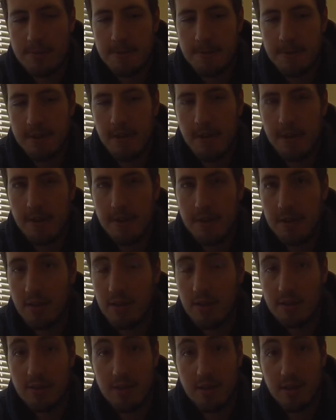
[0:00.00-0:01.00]
Yeah, they
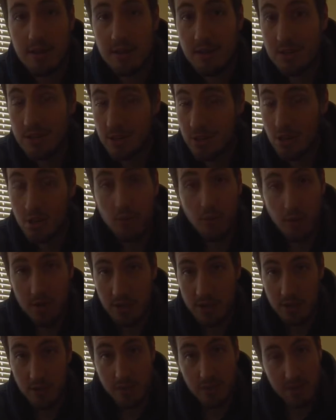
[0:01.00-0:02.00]
just look
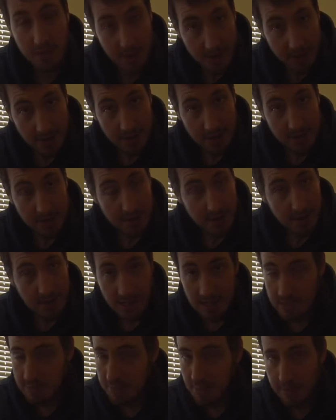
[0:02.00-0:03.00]
really, really nice. Like,
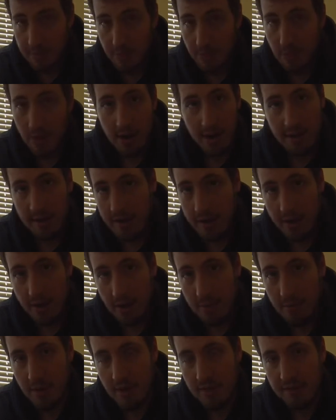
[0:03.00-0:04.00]
that's probably why they are
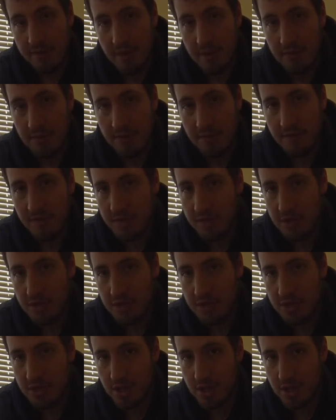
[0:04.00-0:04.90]
my favorite fish.